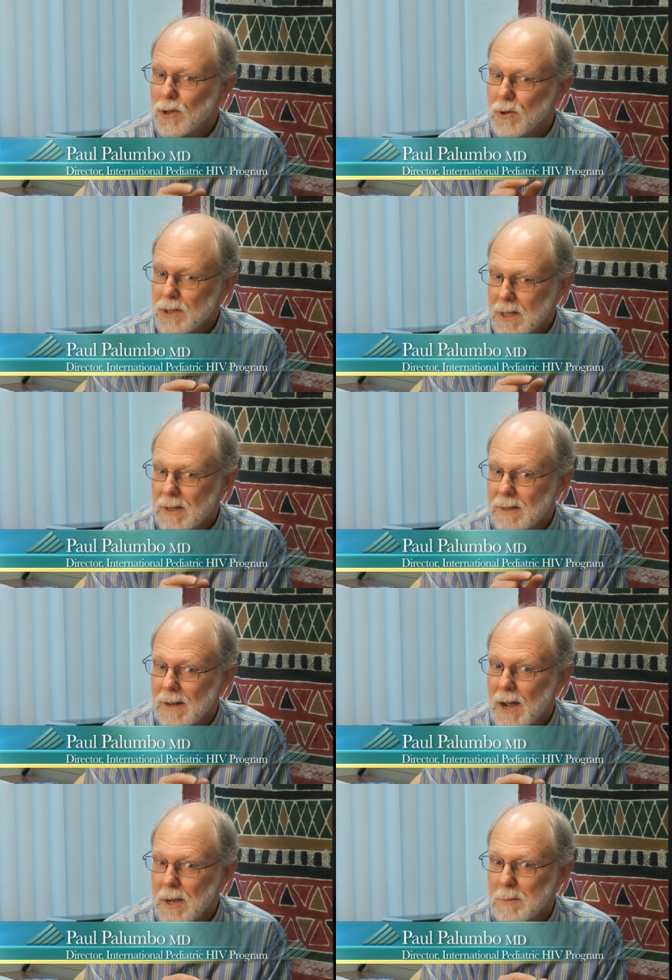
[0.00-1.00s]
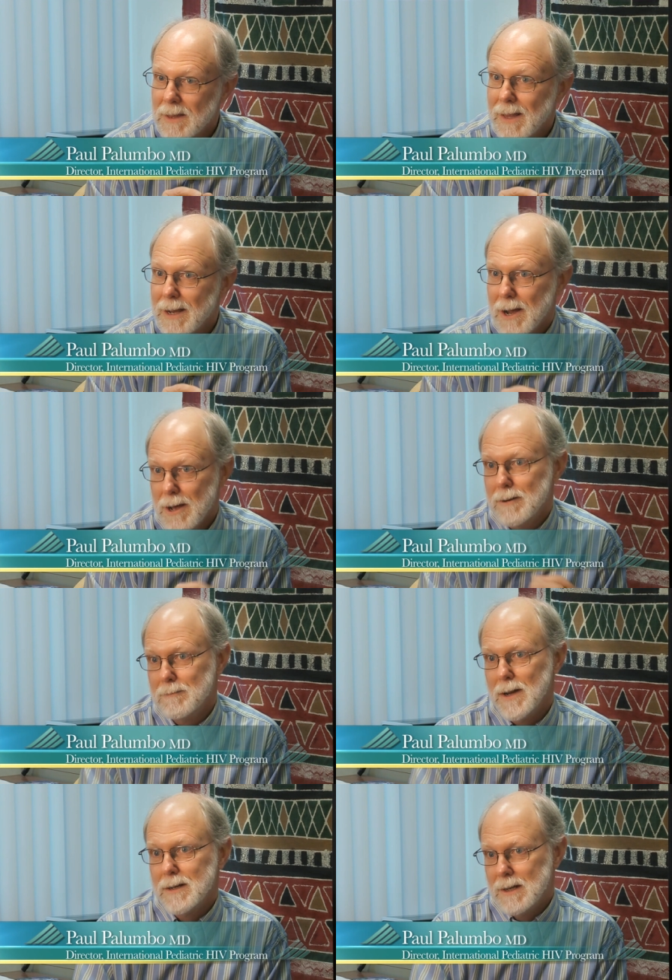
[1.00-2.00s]
close to the time that they got
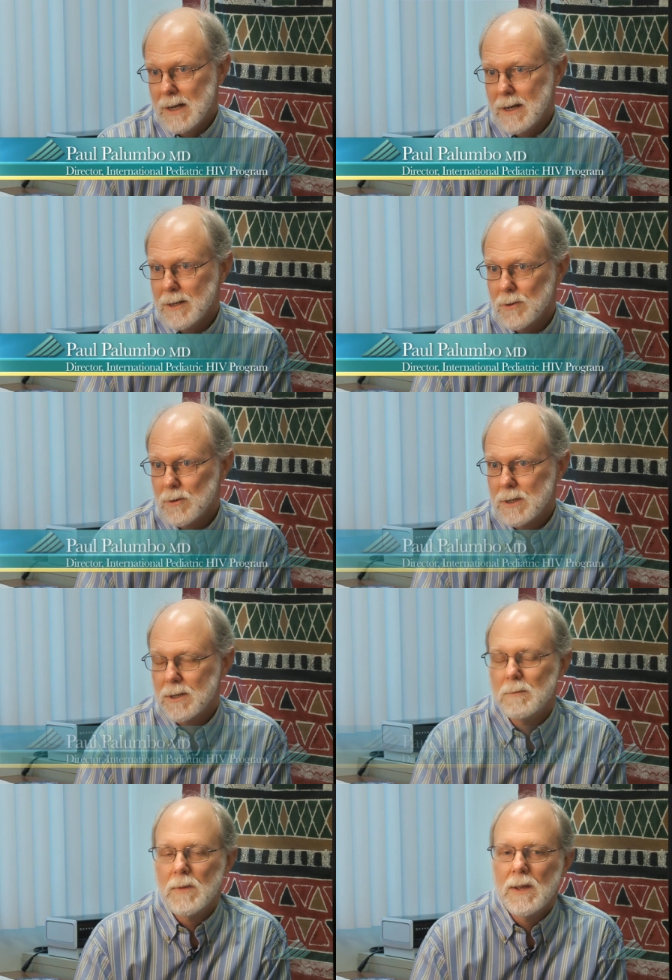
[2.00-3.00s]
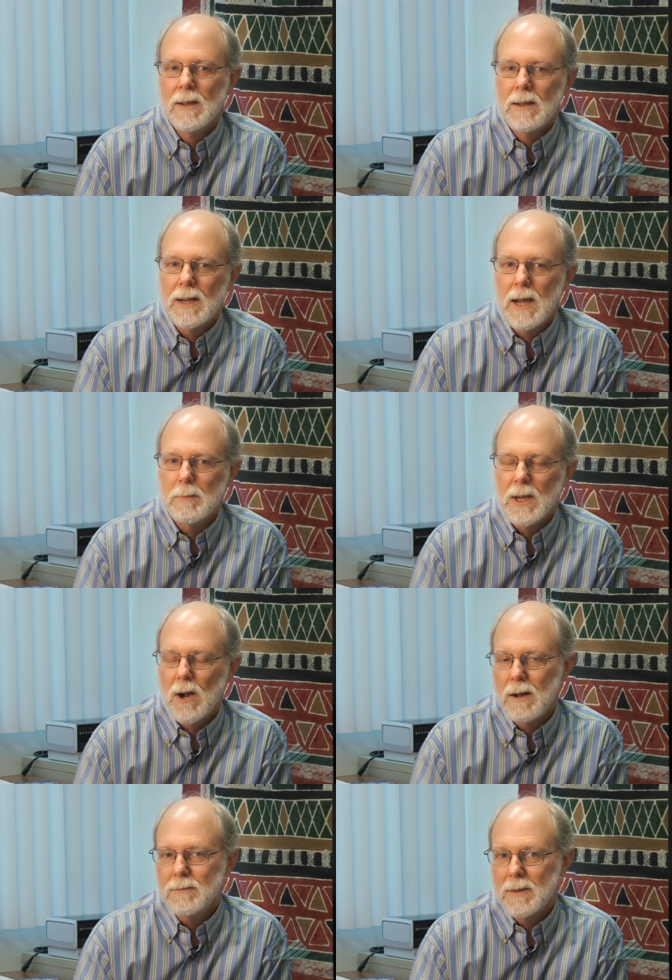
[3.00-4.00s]
infected any longer. Coming
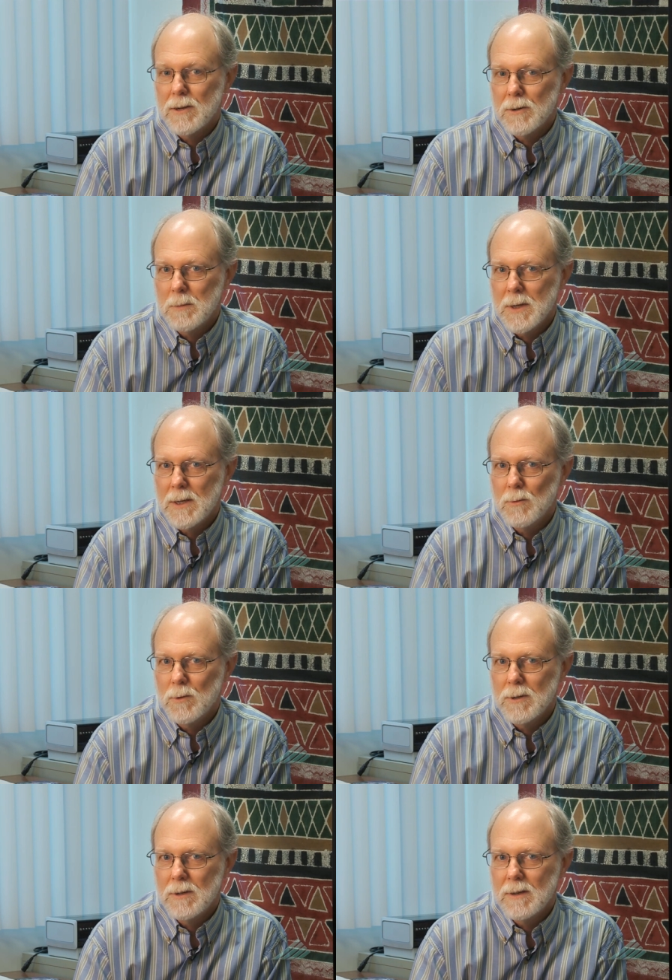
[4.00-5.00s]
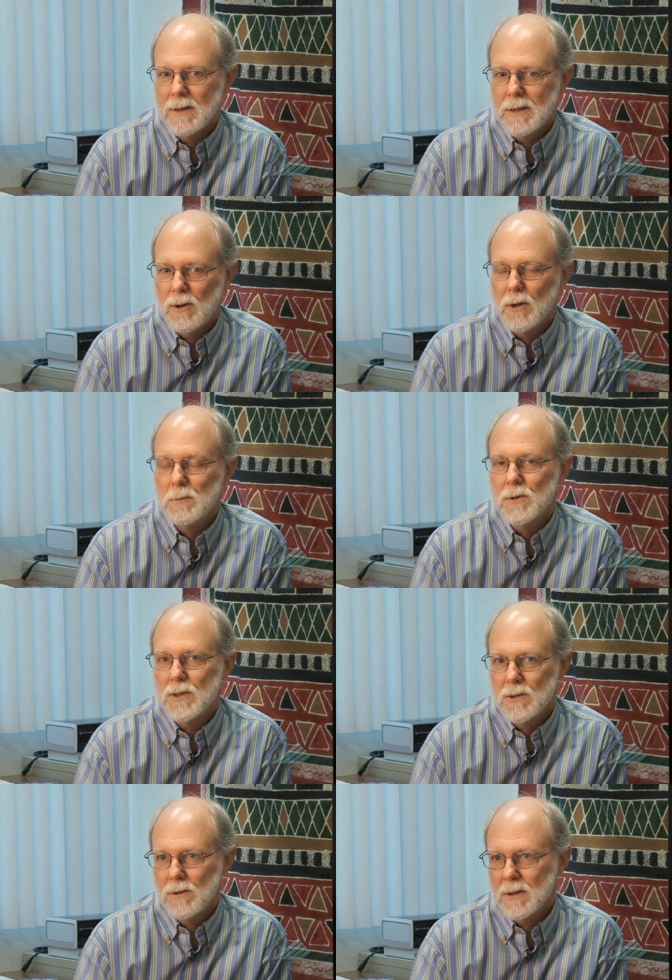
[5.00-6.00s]
off therapy would uh,
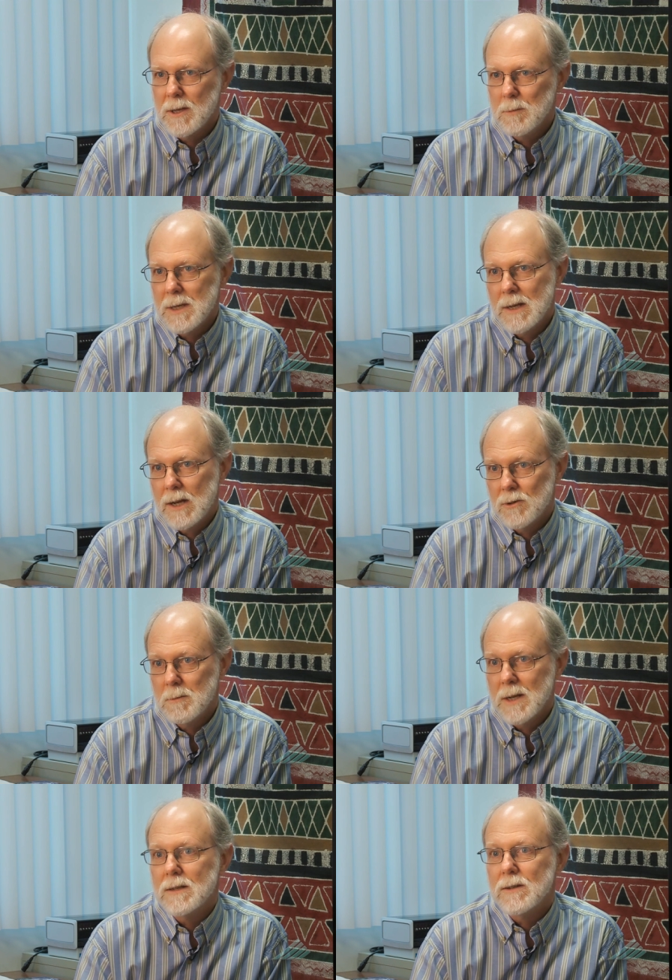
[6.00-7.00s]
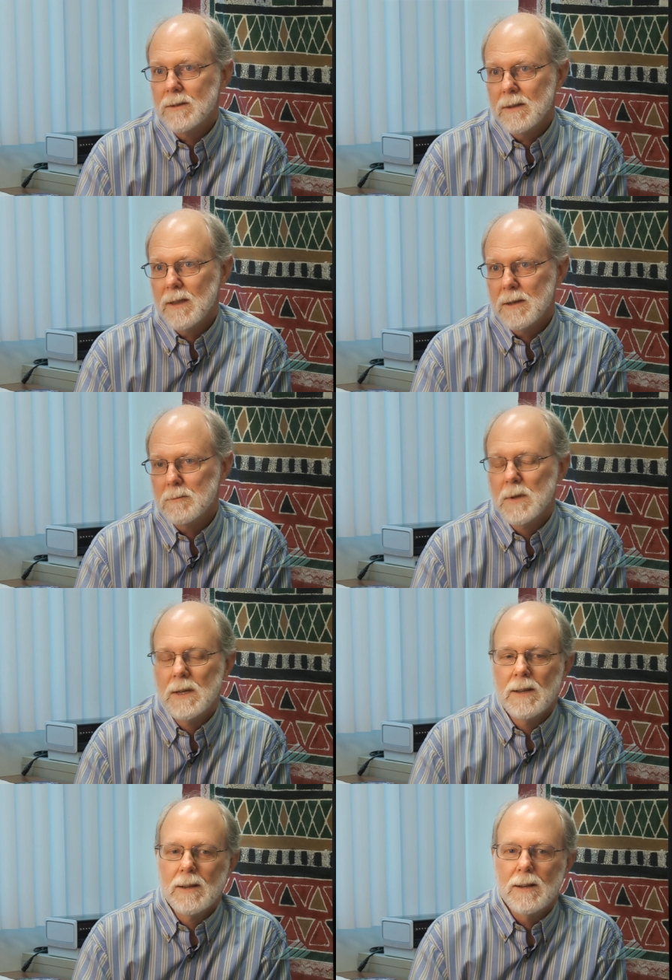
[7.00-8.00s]
almost certainly be detrimental to them.
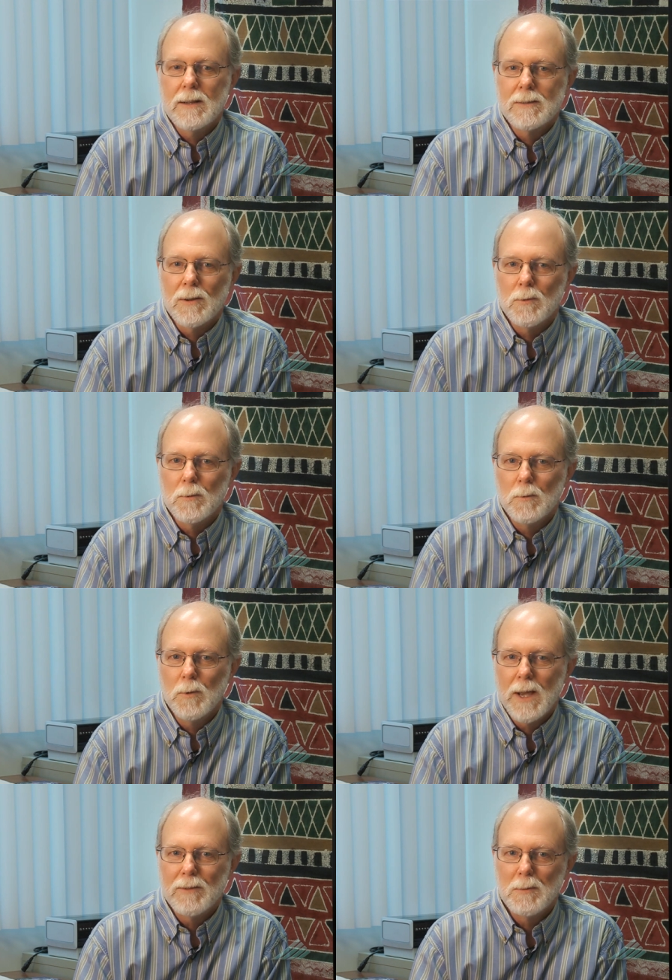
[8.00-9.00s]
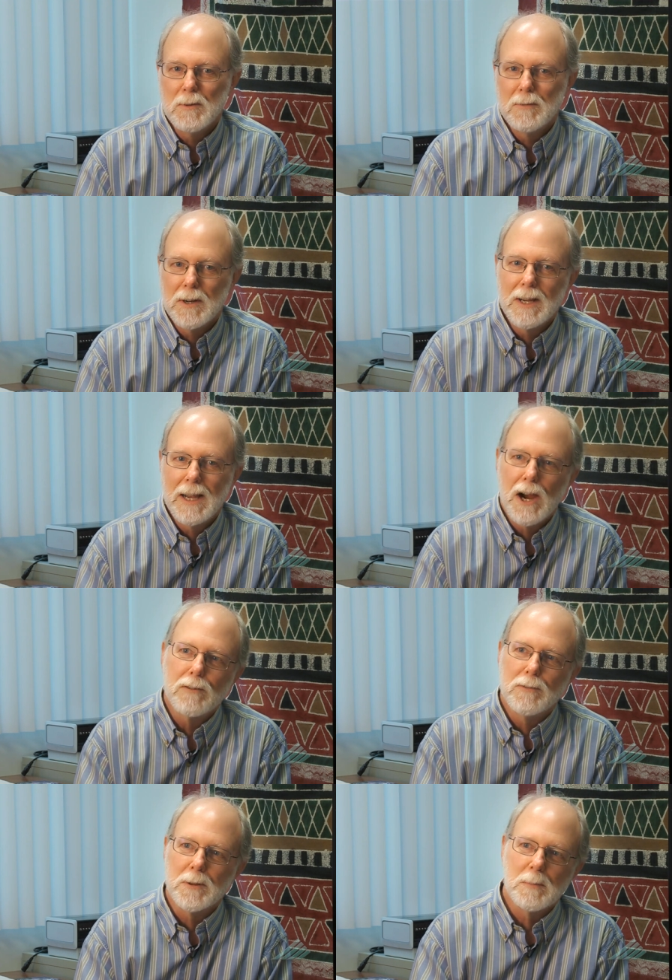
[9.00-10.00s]
Uh, so we have to be very
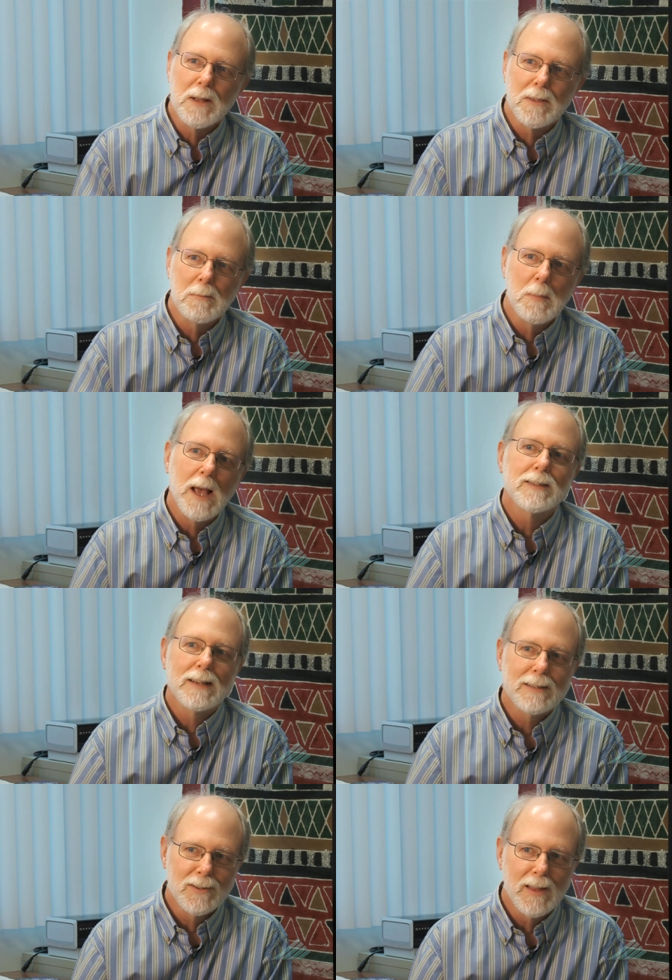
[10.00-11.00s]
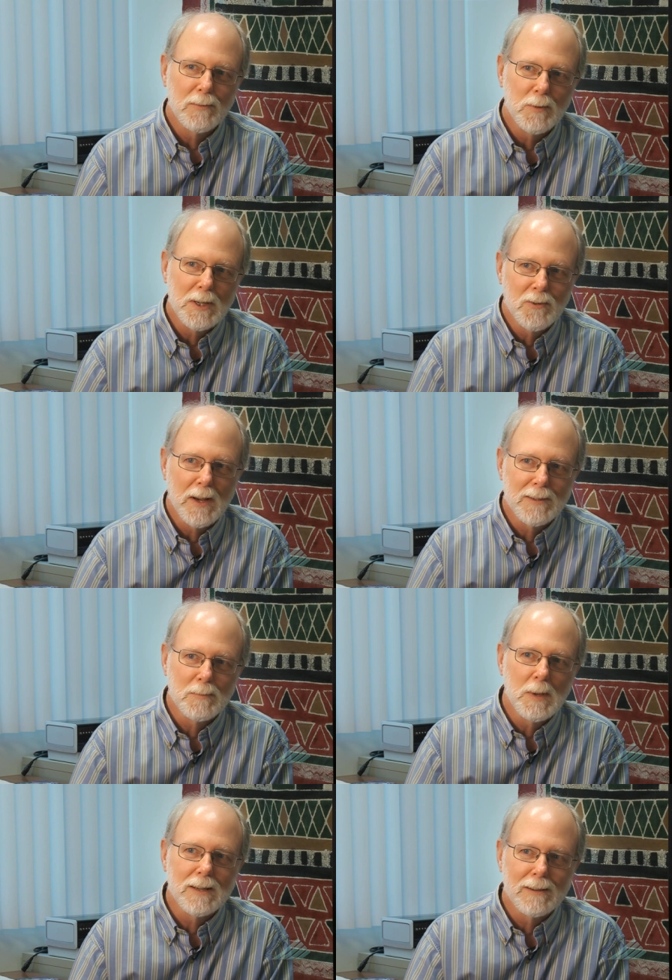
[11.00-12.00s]
careful about the message that we
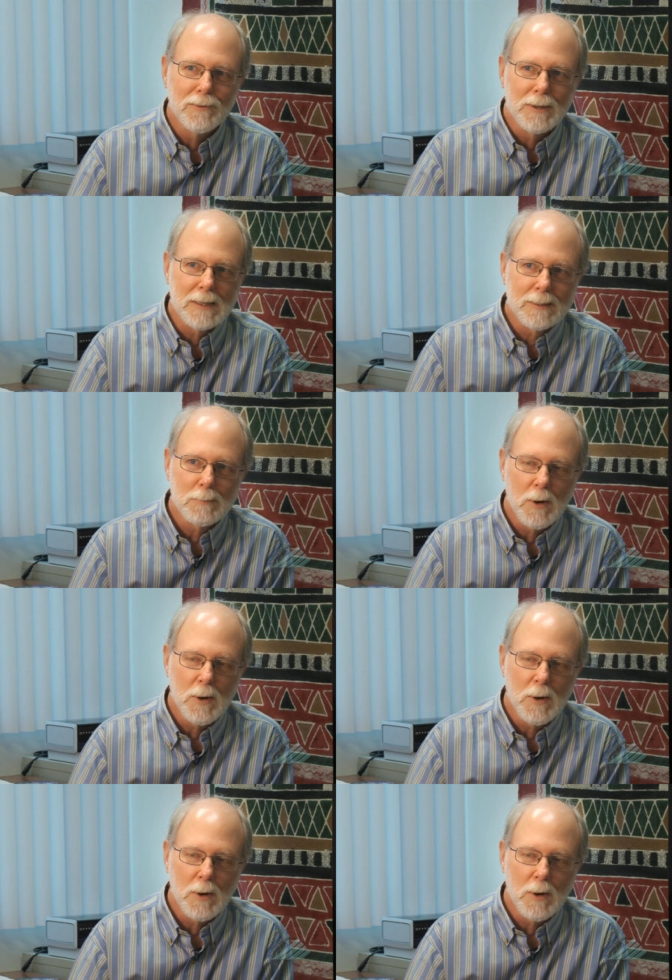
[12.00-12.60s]
transmit during this